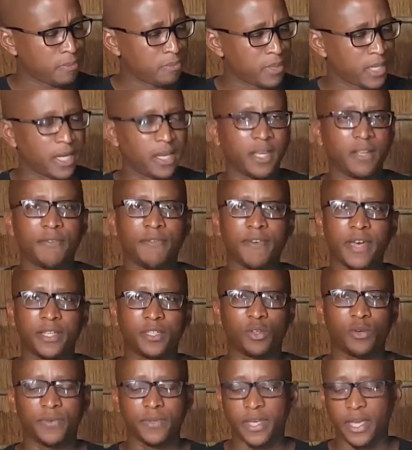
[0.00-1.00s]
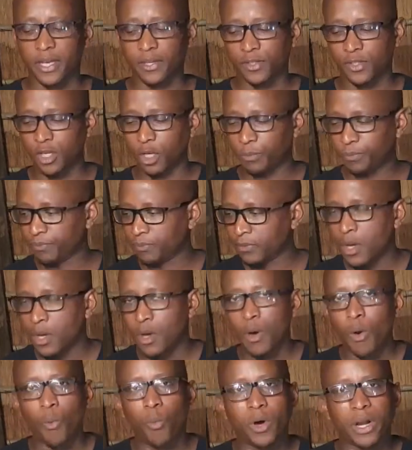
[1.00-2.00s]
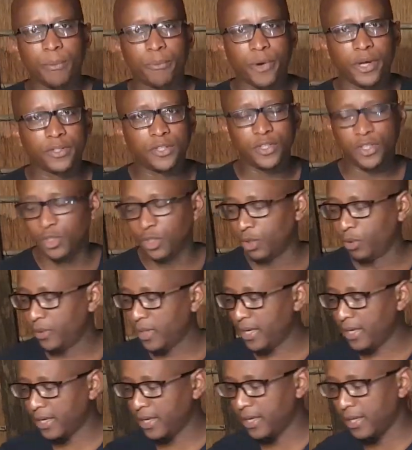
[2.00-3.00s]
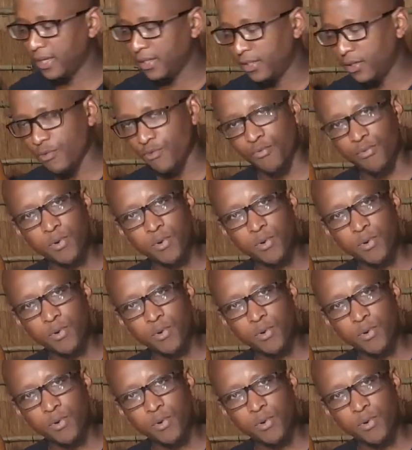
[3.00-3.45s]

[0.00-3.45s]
getting infected over there. So what I'm going to do is